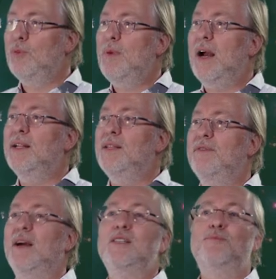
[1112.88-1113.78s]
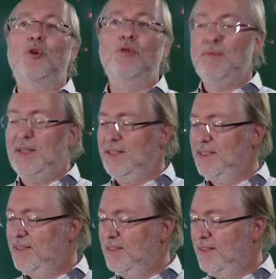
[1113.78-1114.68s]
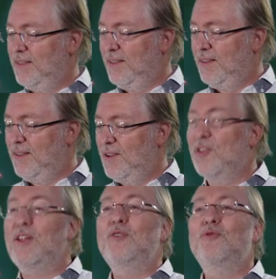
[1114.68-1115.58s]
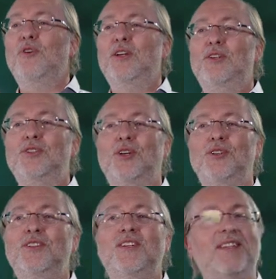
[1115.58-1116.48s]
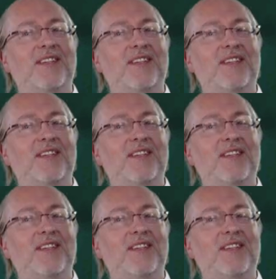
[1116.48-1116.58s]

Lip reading: mobile device programming. Thank you for your attention.